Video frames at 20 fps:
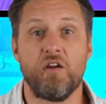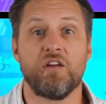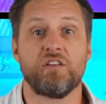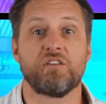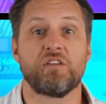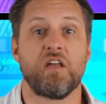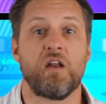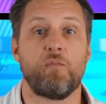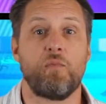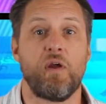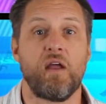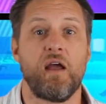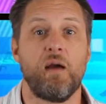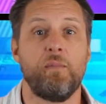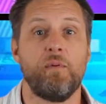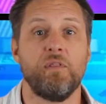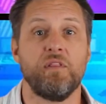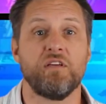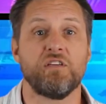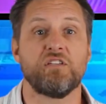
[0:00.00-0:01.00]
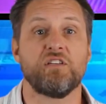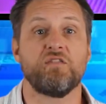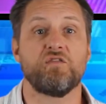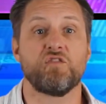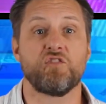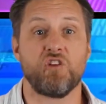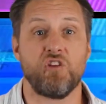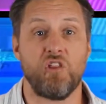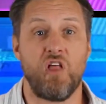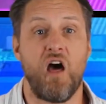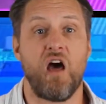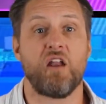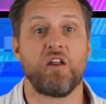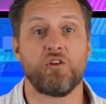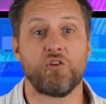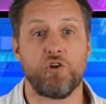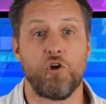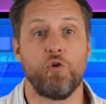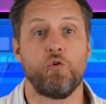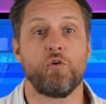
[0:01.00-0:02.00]
it's going to bring up a list of
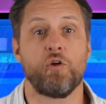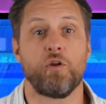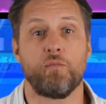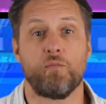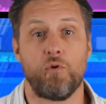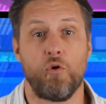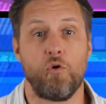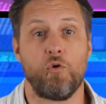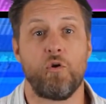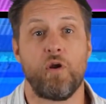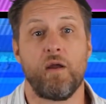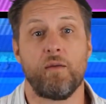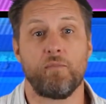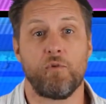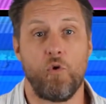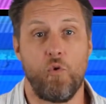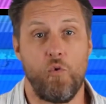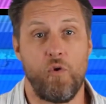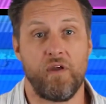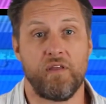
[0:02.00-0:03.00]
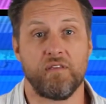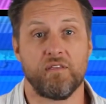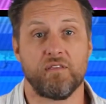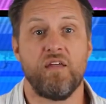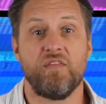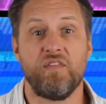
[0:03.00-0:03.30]
Solana token program coins.